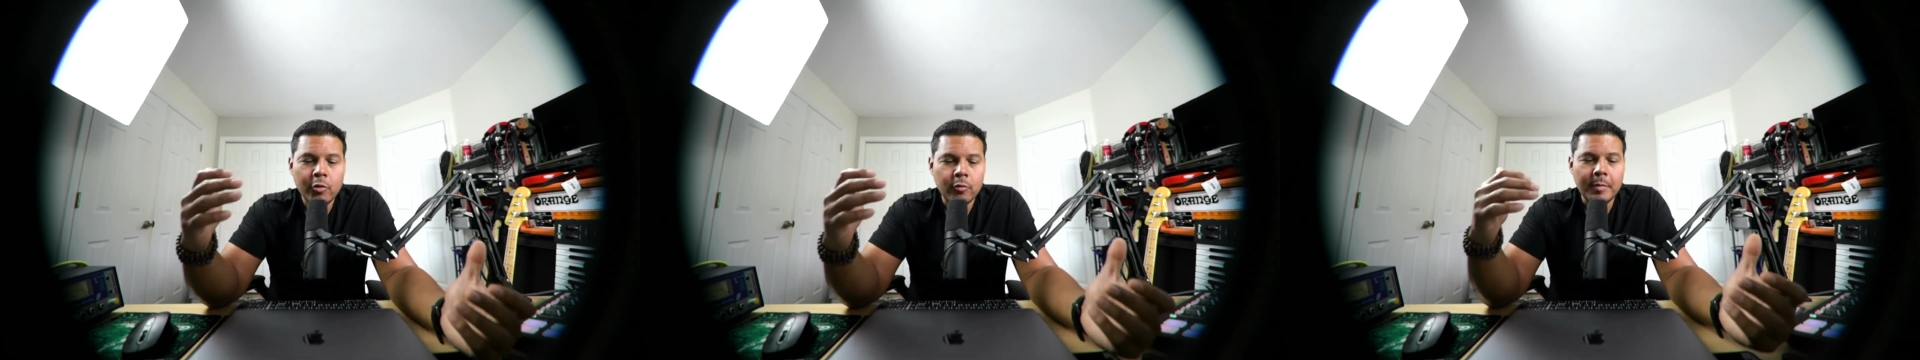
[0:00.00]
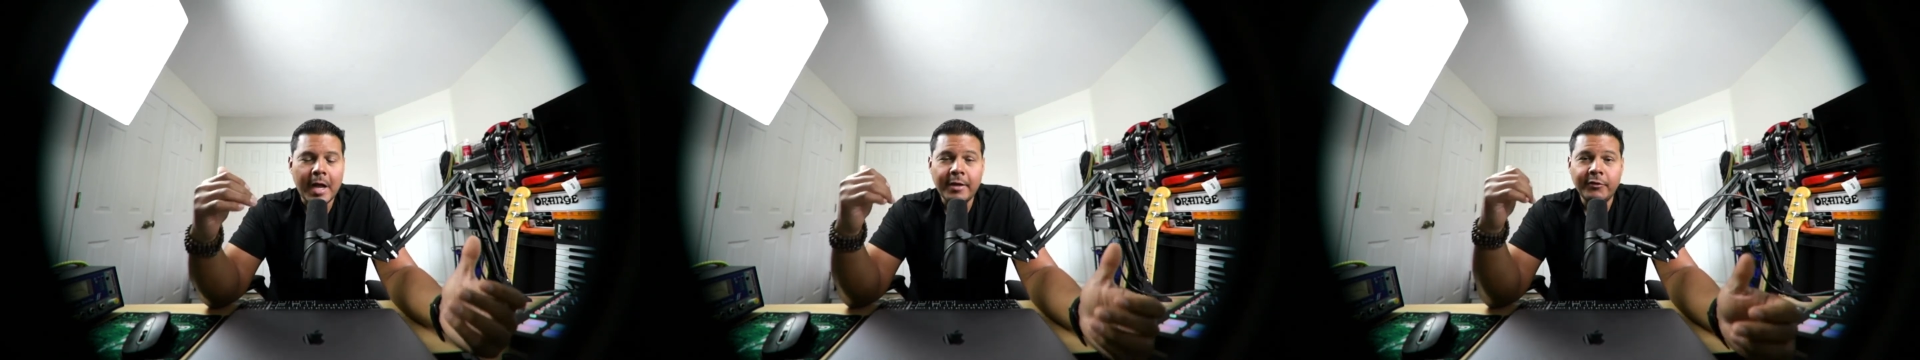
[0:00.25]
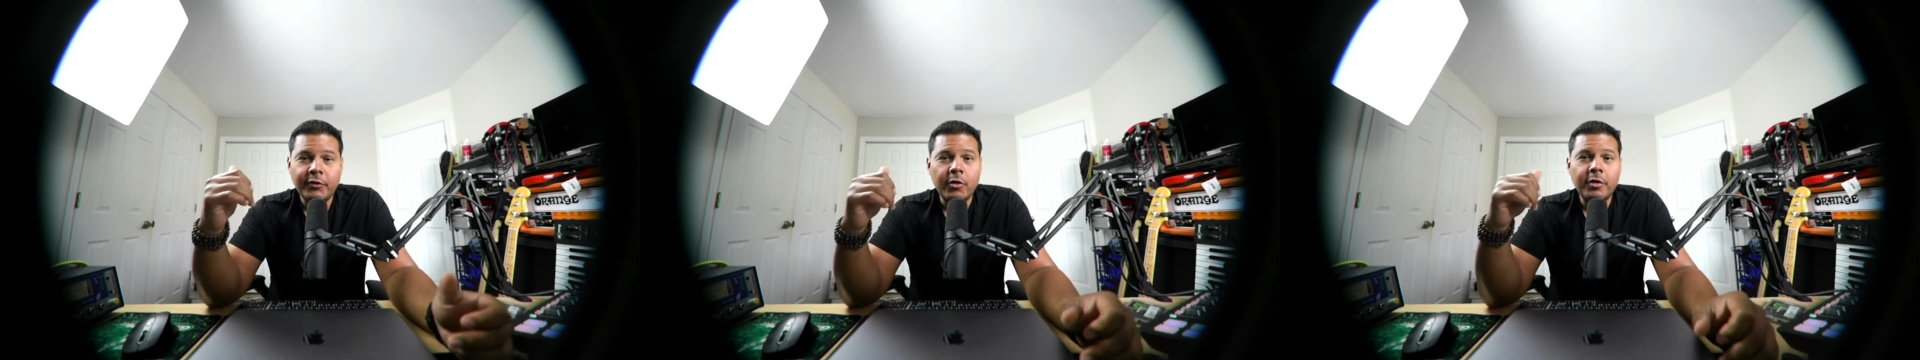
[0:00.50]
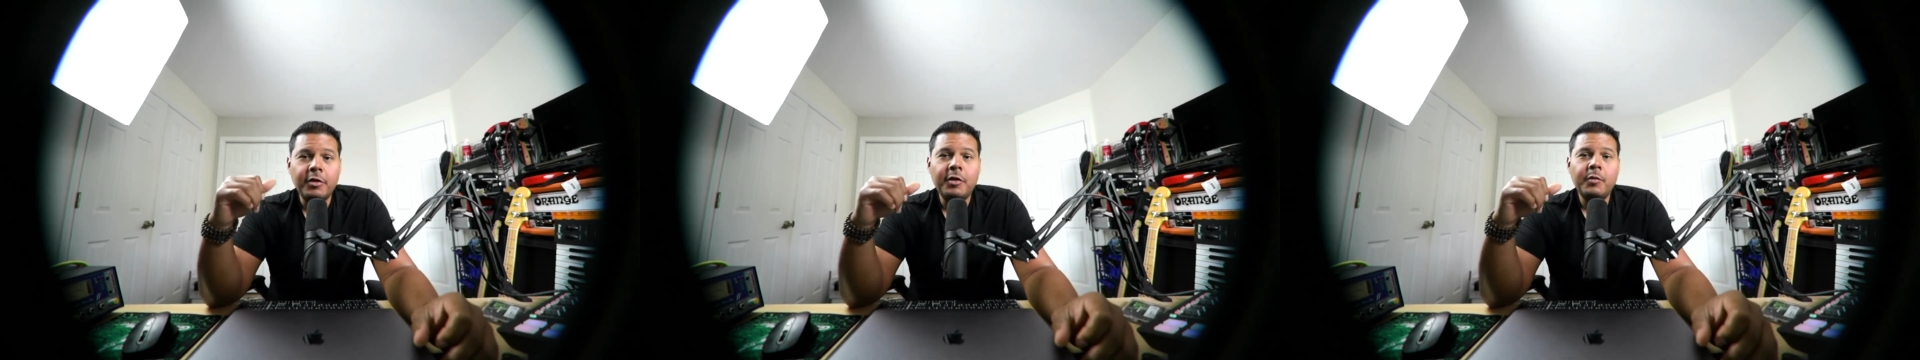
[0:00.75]
Boom, I
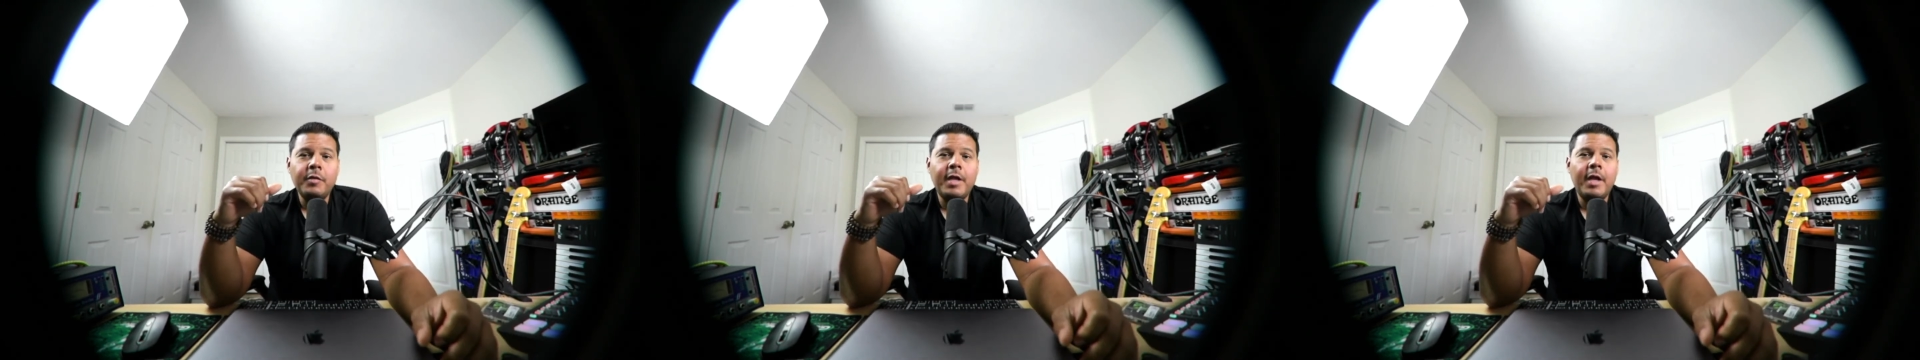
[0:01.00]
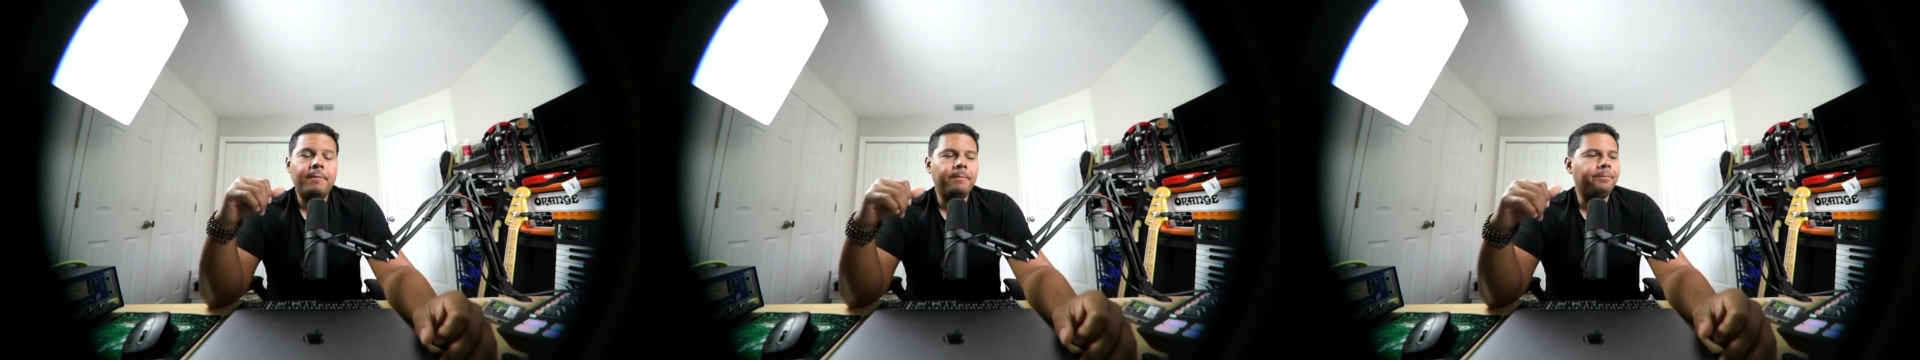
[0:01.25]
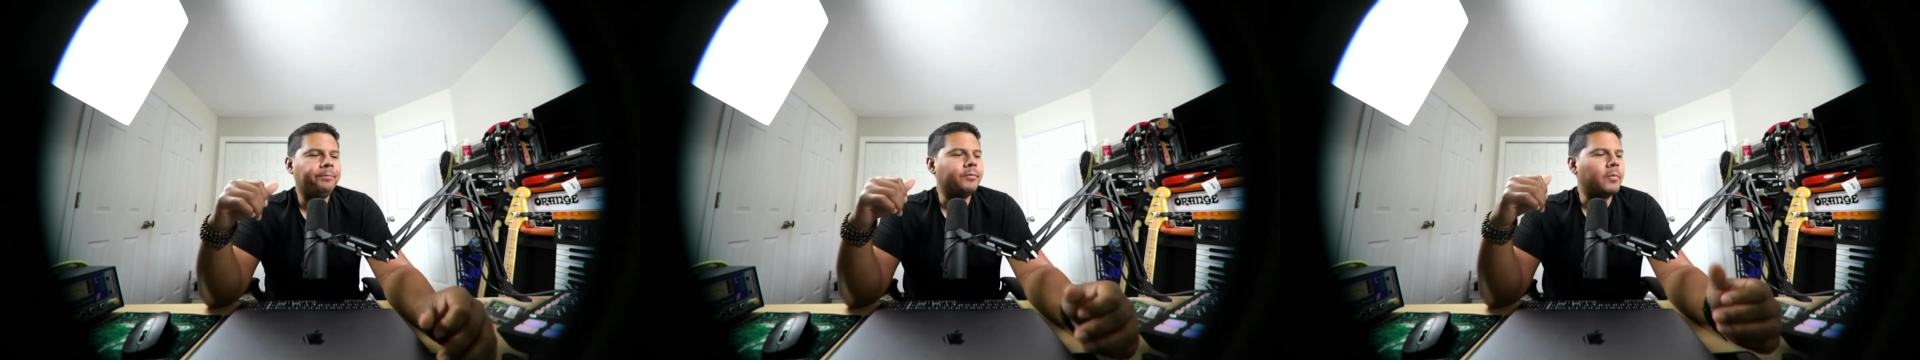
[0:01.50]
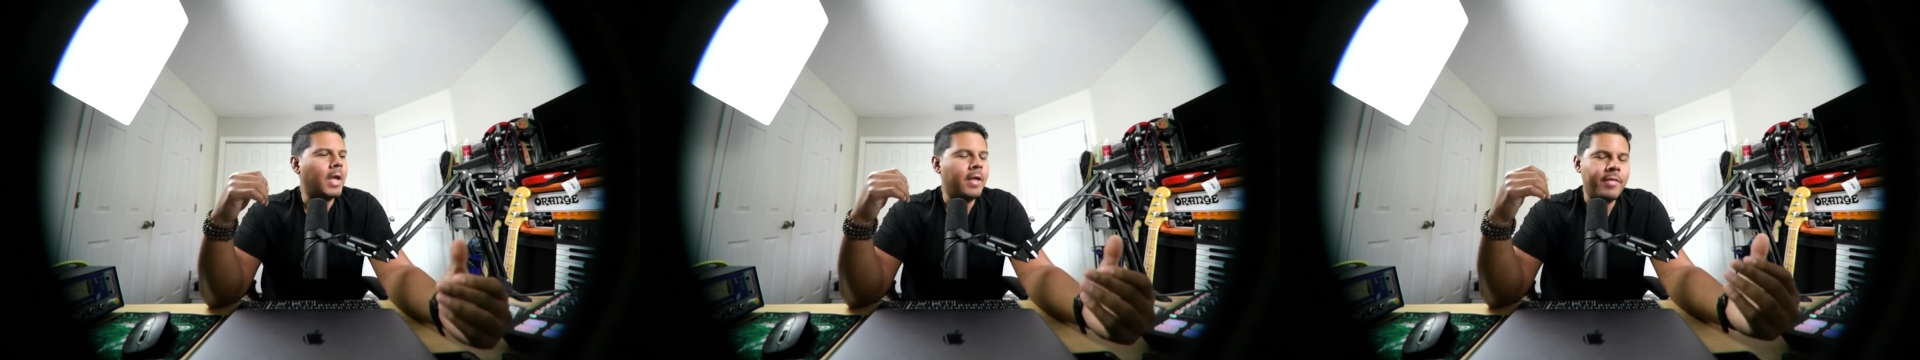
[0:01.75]
started doing that.
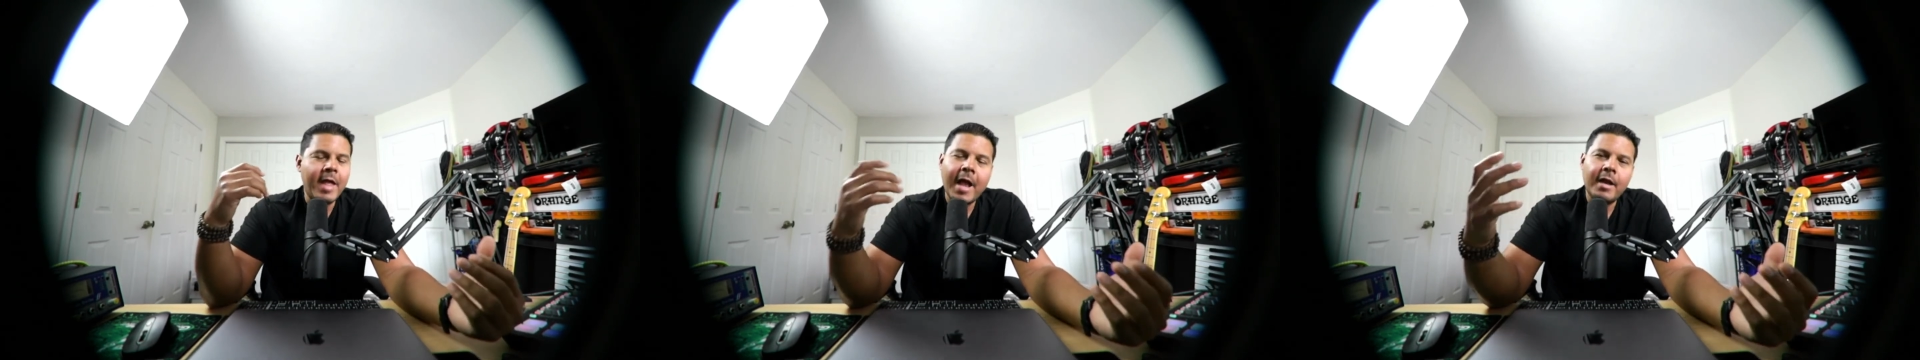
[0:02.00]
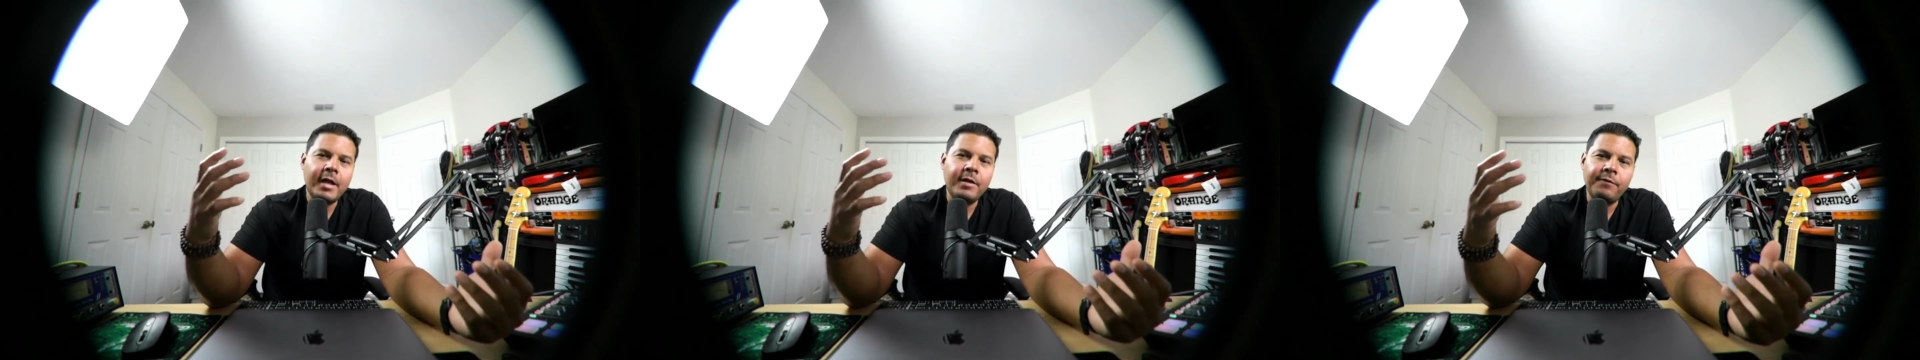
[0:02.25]
And that,